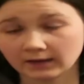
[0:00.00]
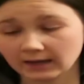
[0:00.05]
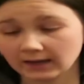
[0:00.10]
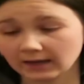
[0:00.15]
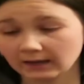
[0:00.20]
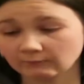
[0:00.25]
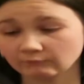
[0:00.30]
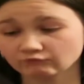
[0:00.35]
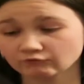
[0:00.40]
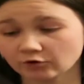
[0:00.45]

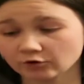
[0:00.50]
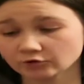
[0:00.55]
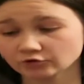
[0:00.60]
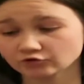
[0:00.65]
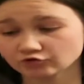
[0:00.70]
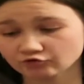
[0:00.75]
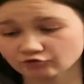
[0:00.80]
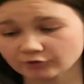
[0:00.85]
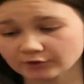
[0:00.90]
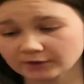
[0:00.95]
and Ron
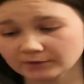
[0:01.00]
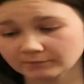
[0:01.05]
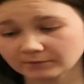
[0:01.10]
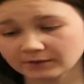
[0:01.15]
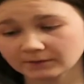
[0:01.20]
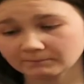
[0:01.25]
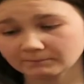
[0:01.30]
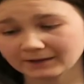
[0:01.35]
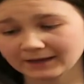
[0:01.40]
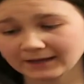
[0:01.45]
screamed
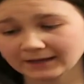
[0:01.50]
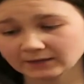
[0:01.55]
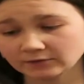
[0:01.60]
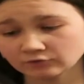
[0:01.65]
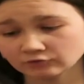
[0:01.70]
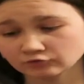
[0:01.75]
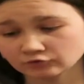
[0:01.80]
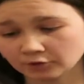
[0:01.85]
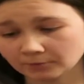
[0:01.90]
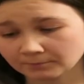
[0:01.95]
in
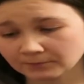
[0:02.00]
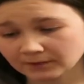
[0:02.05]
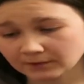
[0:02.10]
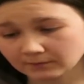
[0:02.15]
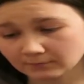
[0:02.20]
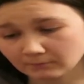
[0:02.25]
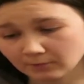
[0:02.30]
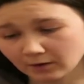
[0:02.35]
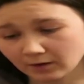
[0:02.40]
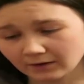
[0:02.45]
pain, dropping
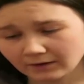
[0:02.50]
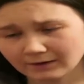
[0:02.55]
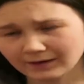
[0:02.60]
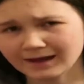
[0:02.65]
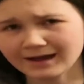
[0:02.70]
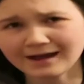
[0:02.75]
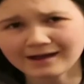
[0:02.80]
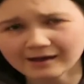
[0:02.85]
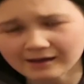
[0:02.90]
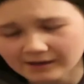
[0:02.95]
Hermione.
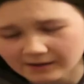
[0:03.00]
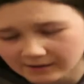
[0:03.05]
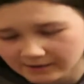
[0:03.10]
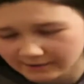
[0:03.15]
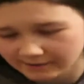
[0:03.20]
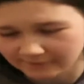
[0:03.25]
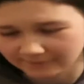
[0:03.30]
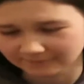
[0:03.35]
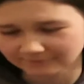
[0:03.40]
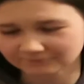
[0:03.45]

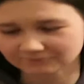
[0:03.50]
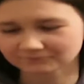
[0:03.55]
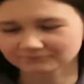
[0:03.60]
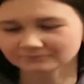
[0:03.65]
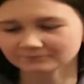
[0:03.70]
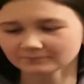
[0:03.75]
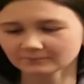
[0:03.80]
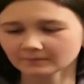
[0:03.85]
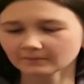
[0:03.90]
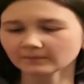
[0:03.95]
Ah!
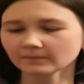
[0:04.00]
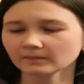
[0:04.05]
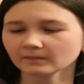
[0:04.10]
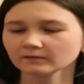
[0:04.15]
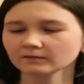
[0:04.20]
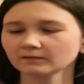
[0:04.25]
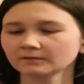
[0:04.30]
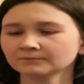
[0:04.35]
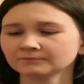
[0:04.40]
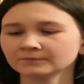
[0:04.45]

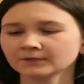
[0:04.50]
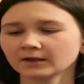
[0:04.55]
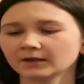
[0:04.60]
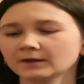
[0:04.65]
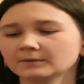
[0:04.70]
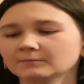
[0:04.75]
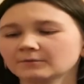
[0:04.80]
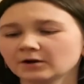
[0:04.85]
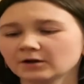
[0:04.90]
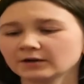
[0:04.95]

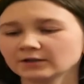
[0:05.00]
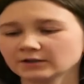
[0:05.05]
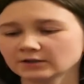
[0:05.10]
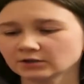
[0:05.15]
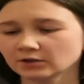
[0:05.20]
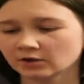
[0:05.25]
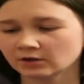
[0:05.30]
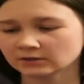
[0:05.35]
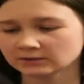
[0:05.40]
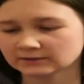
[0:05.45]
Hermione
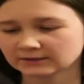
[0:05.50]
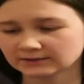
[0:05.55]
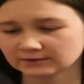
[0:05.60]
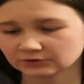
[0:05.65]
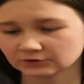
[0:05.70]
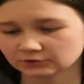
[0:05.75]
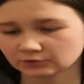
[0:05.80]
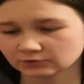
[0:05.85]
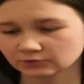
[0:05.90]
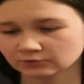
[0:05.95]
got and
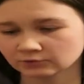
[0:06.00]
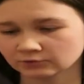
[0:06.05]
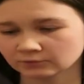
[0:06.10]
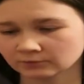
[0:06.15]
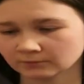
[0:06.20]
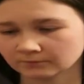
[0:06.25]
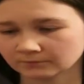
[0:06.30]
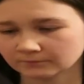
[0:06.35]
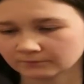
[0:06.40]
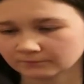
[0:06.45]
saw
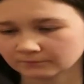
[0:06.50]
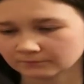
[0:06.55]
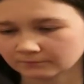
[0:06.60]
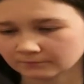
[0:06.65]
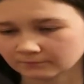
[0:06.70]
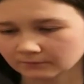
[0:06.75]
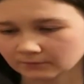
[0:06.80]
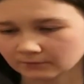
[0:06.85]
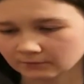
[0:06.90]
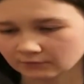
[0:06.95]

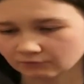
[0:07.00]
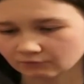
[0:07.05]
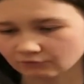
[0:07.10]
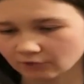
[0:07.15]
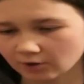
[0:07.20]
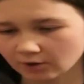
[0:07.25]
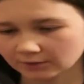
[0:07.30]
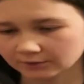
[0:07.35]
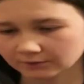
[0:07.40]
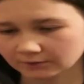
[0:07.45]

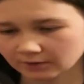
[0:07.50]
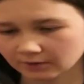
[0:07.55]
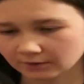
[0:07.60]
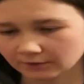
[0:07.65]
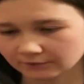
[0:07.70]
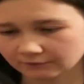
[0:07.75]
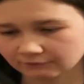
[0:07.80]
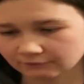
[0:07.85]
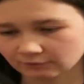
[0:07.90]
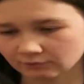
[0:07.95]
Ron on
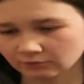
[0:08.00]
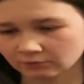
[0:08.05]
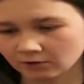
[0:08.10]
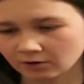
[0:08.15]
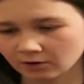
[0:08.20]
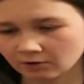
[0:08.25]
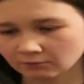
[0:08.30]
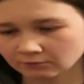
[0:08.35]
the floor,